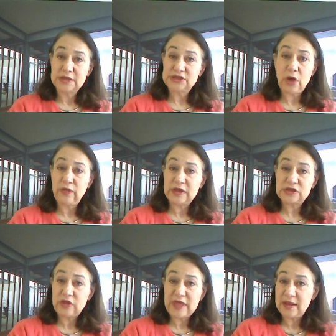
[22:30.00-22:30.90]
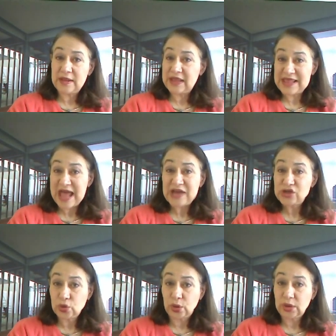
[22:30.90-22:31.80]
So, so the, the,
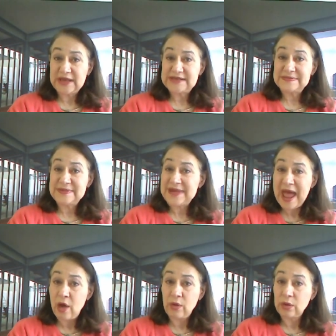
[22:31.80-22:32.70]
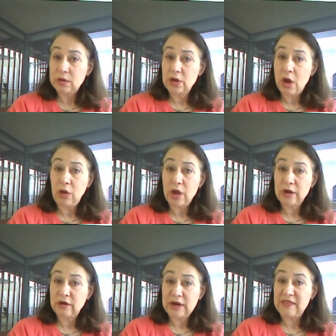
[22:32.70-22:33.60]
that tool is now no
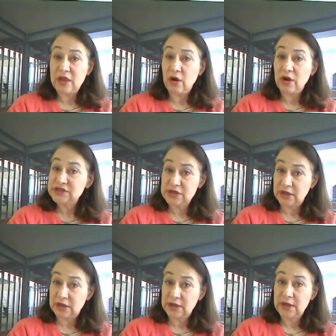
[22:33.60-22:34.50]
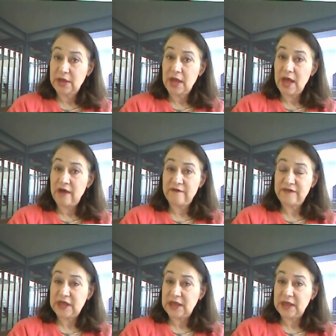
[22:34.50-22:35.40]
longer in the arsenal
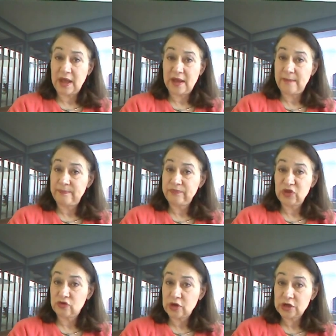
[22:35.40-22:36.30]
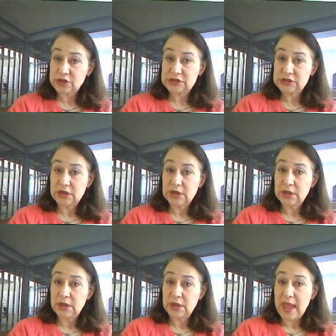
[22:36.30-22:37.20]
of the um, the crooks,
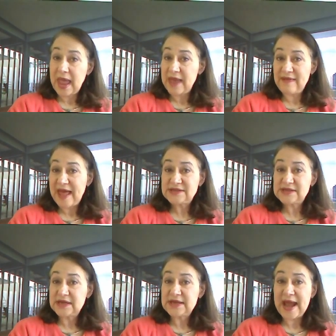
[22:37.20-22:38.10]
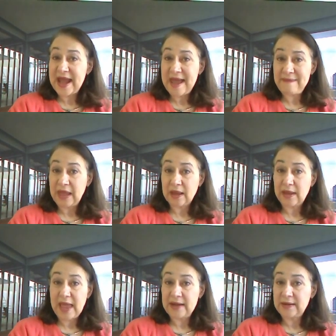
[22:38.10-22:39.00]
and that's the
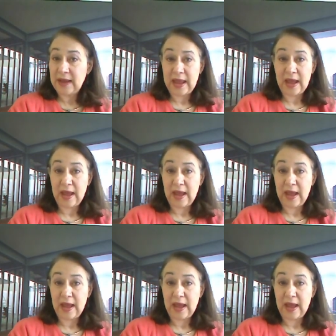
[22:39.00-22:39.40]
dynamic. And